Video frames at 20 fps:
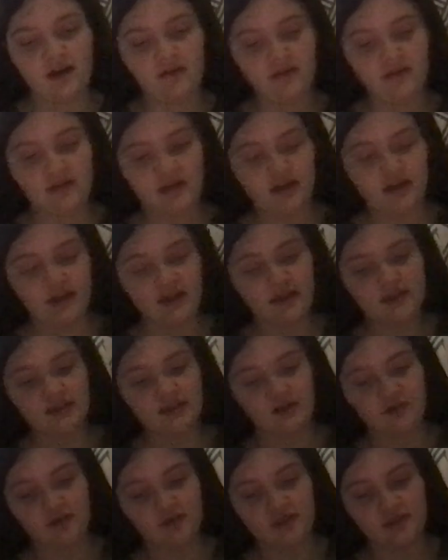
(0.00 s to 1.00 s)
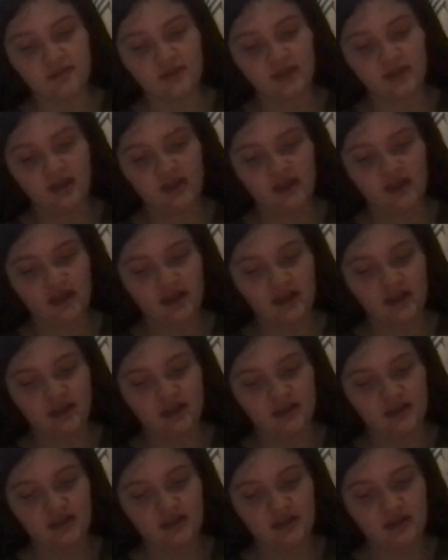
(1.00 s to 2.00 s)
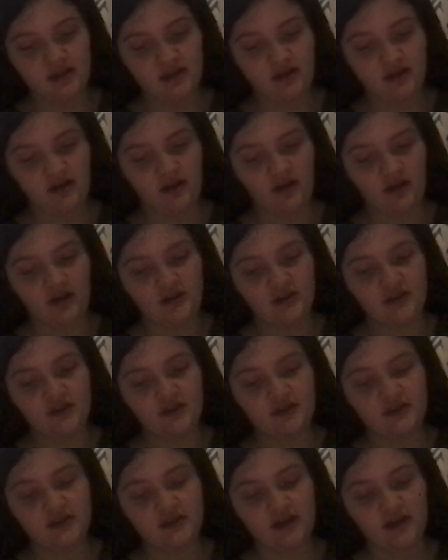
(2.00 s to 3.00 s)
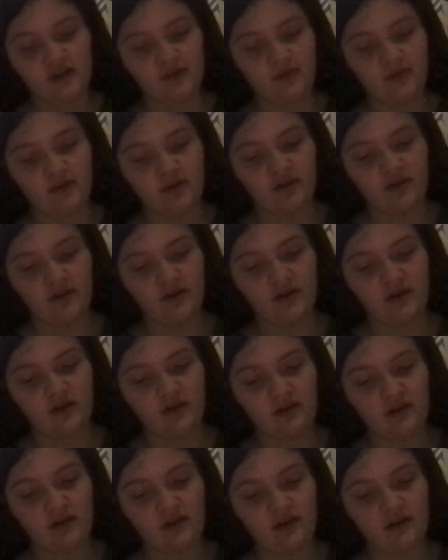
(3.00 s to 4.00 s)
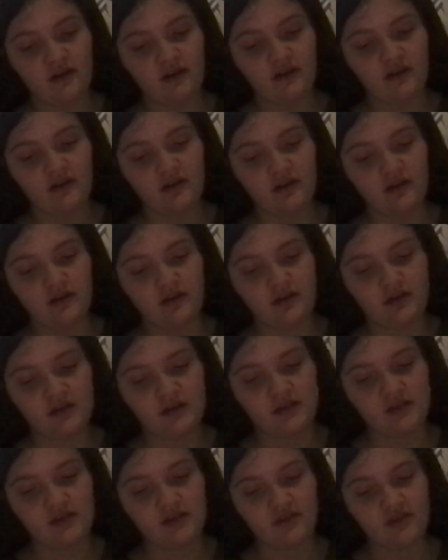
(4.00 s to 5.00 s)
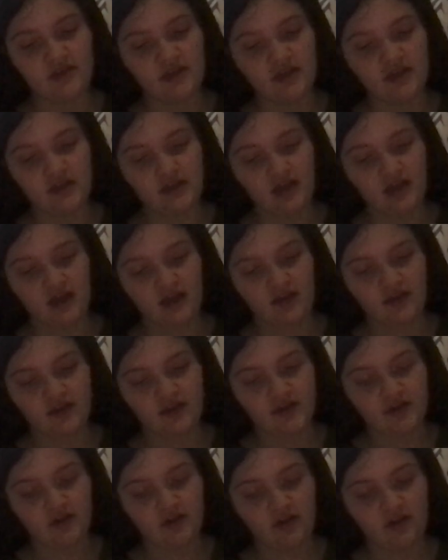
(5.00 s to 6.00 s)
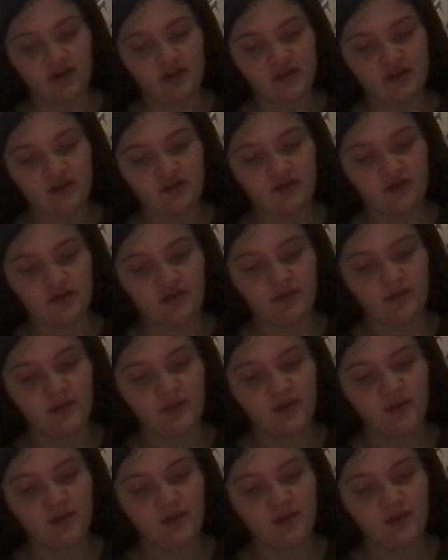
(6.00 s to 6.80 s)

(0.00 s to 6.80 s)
when that is, our first meeting is on January 17th at FH Collins in room